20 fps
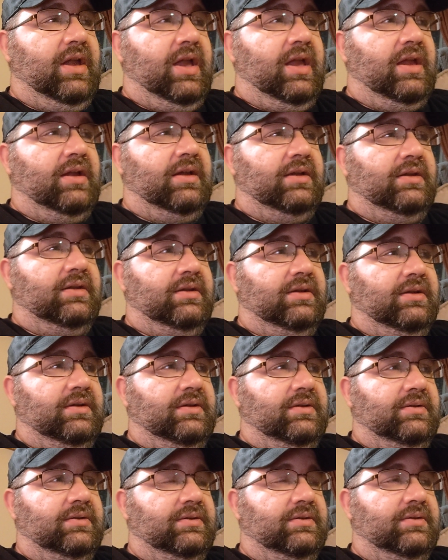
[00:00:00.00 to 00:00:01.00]
who put him
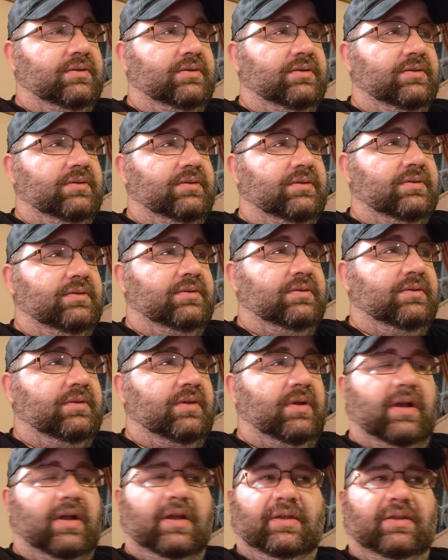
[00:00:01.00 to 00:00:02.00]
in
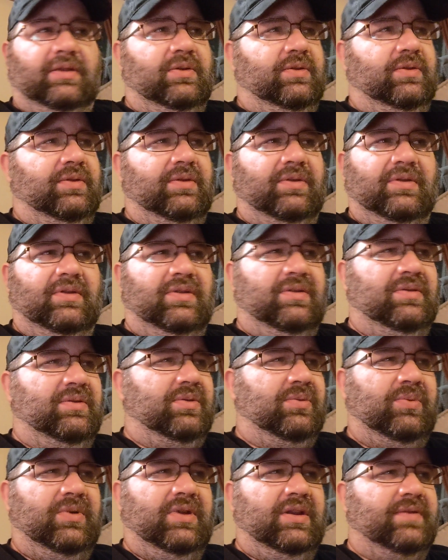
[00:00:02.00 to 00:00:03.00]
there.
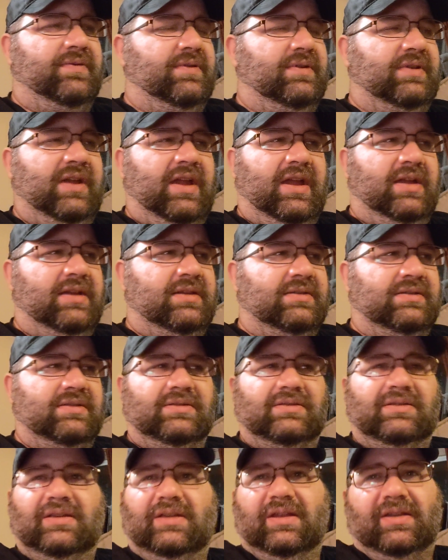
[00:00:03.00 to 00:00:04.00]
Three different
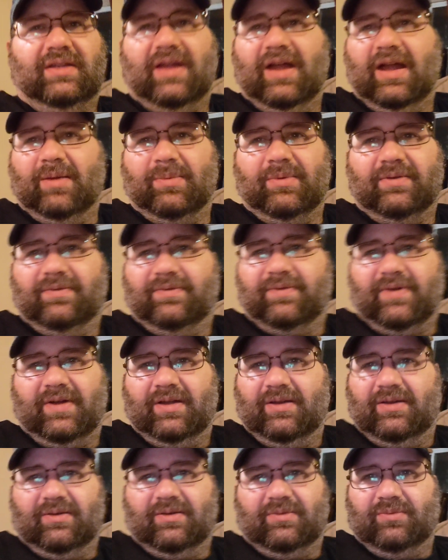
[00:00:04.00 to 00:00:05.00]
tasks. You get the Goblet of
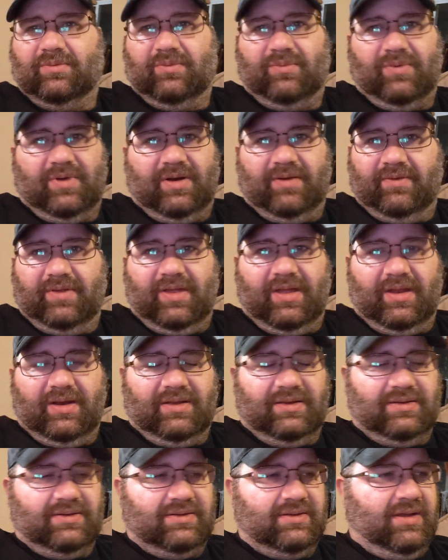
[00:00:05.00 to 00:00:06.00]
Fire, whatever that
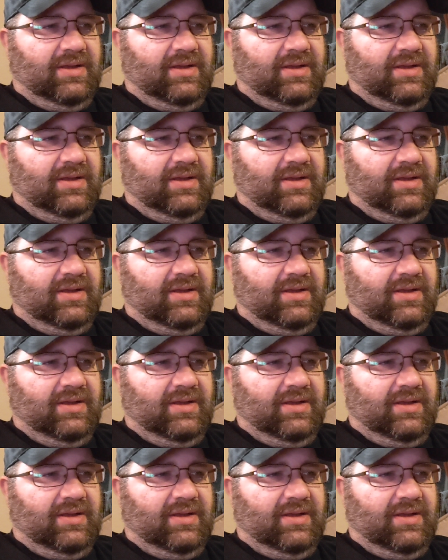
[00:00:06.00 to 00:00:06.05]
is.